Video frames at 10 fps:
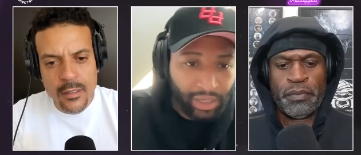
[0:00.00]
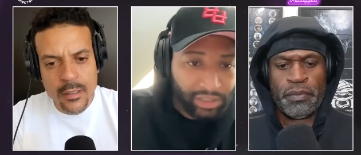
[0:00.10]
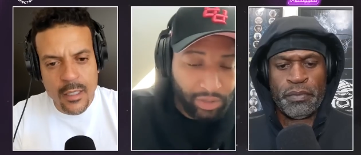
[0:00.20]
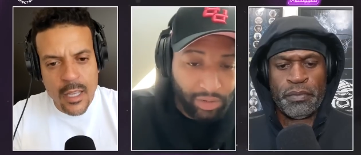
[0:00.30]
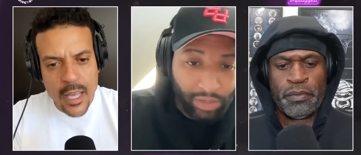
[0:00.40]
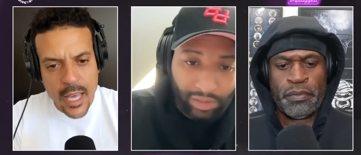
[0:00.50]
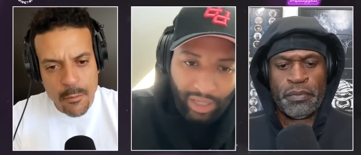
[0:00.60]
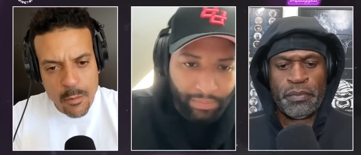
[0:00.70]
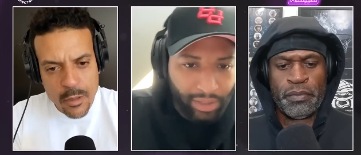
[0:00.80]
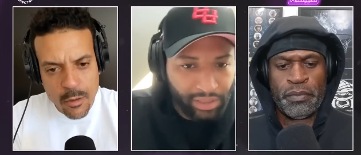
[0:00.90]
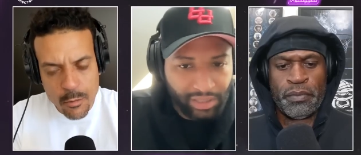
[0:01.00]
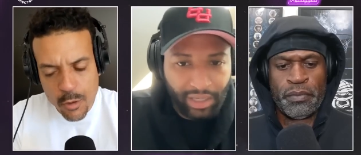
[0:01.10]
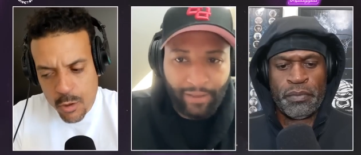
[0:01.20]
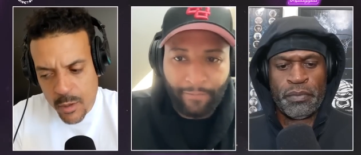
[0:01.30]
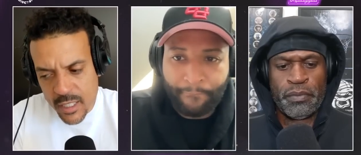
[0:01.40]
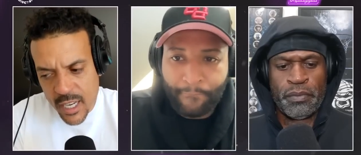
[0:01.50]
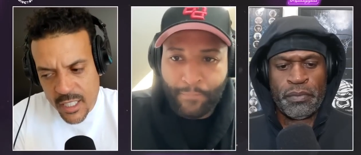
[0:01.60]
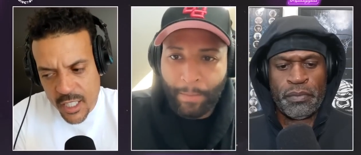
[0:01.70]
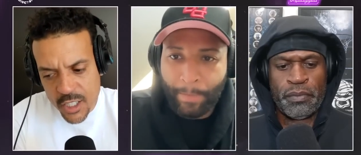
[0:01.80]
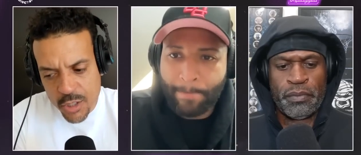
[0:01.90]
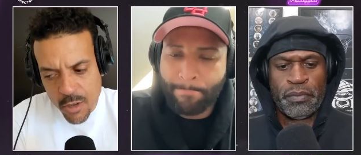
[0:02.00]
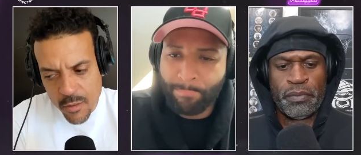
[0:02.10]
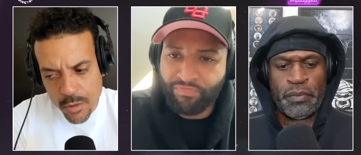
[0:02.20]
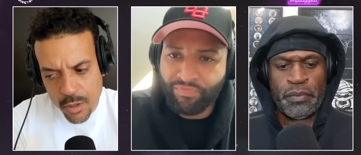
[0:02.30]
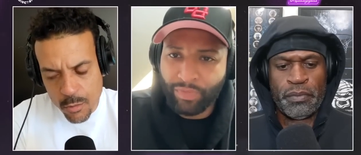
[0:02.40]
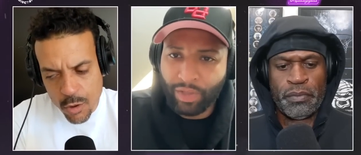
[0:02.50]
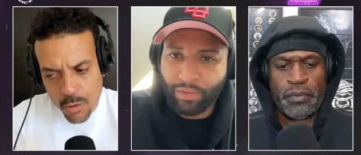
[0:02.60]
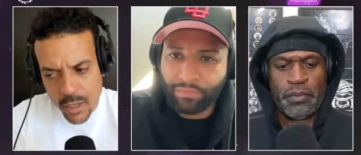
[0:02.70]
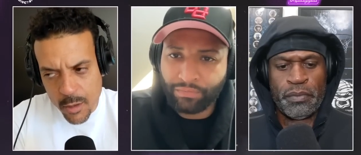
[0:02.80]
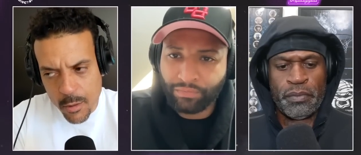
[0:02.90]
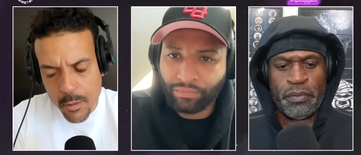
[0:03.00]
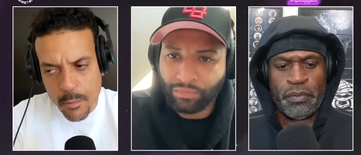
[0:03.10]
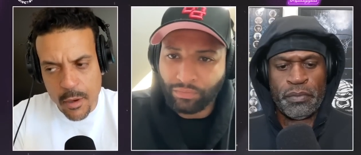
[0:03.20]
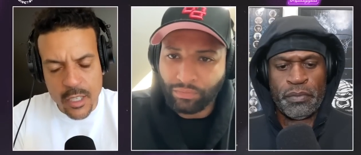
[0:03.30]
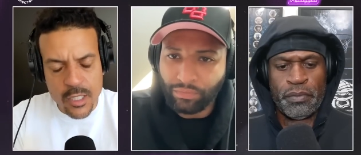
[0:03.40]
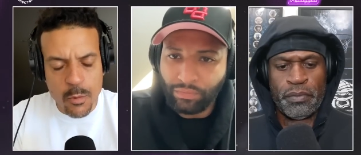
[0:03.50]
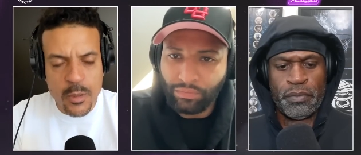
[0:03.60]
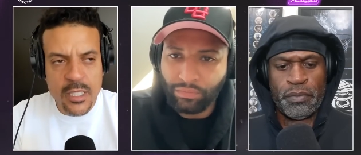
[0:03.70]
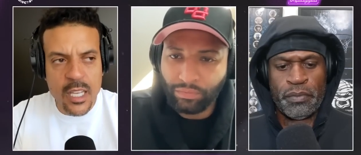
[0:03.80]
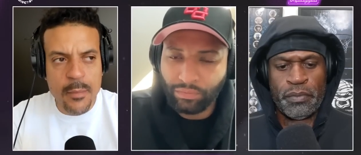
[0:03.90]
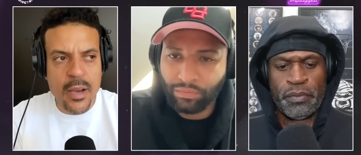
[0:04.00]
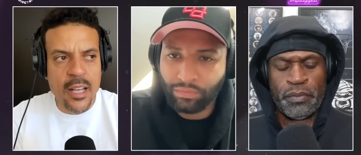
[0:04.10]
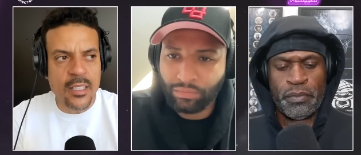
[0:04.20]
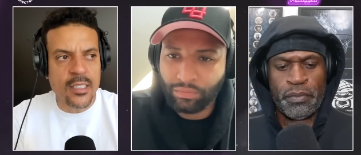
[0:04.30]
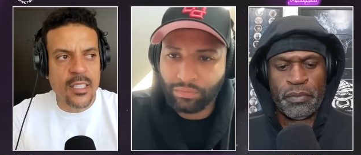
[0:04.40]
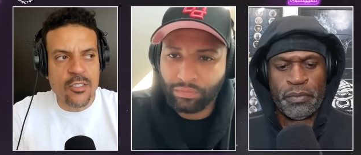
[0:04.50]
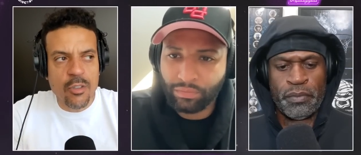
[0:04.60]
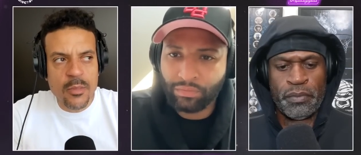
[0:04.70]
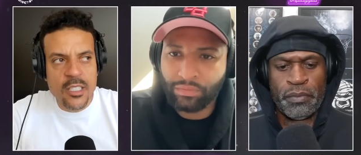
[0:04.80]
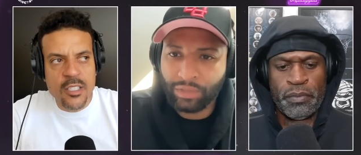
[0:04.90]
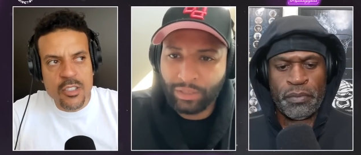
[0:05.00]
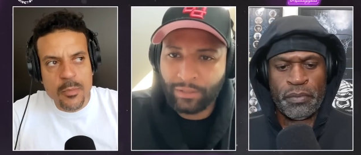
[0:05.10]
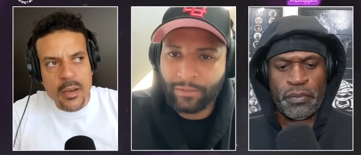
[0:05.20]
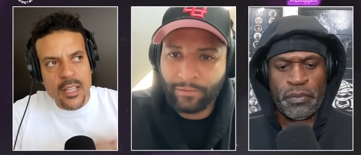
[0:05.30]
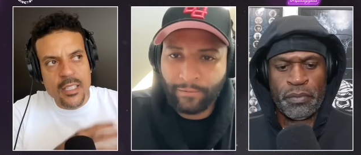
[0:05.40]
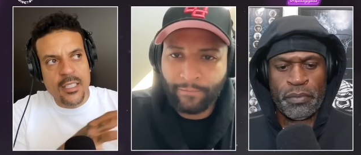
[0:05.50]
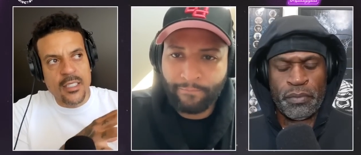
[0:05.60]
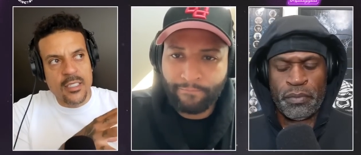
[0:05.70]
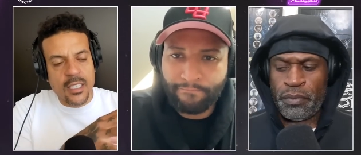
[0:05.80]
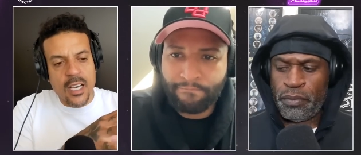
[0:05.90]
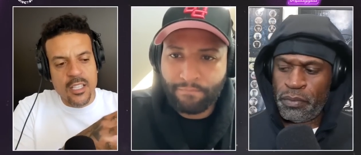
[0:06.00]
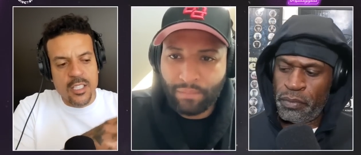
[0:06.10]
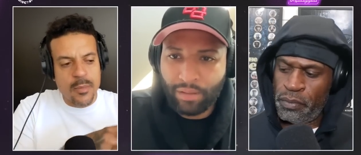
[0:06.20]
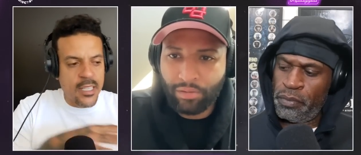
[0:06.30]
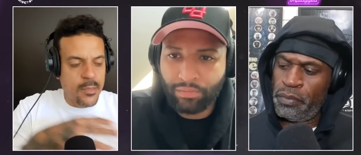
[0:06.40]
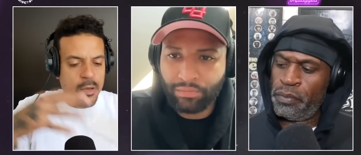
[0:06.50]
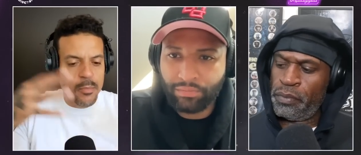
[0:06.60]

Speaker 1: so, uh, and we, real quick,
Speaker 2: not to cut you off, but real quick, uh, but because when we say politics, normally there's politics to college basketball.